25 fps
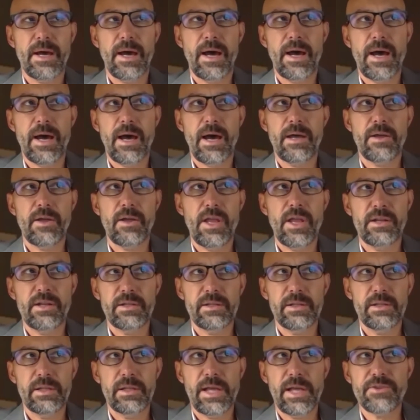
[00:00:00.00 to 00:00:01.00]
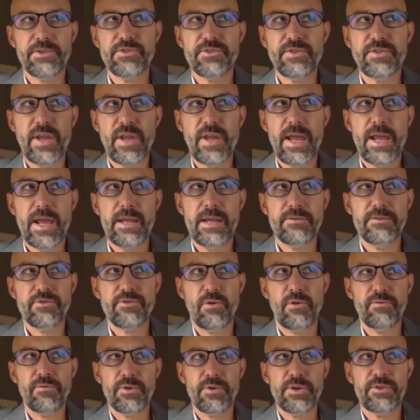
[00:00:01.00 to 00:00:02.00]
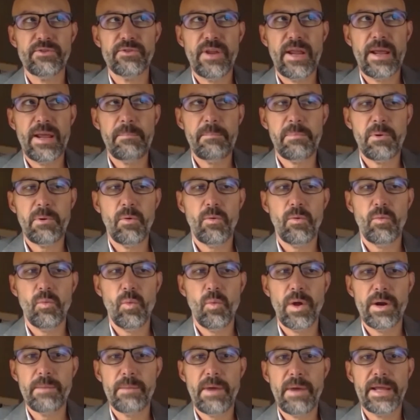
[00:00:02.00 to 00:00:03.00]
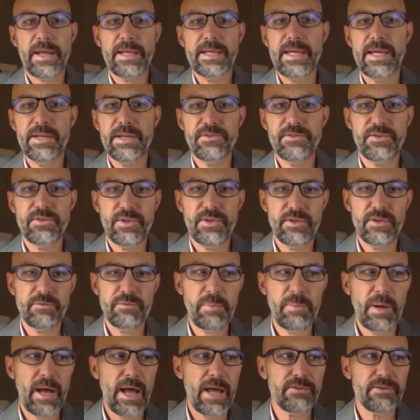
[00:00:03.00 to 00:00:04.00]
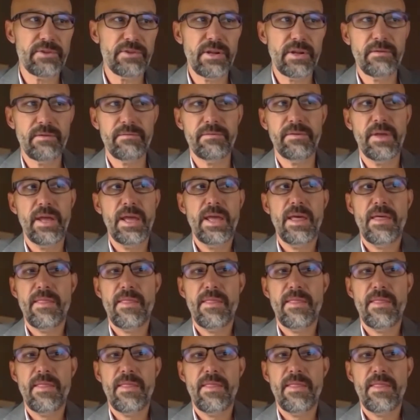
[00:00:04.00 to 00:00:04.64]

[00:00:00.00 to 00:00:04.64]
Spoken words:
and let's say, so for example, one of my kids is positive,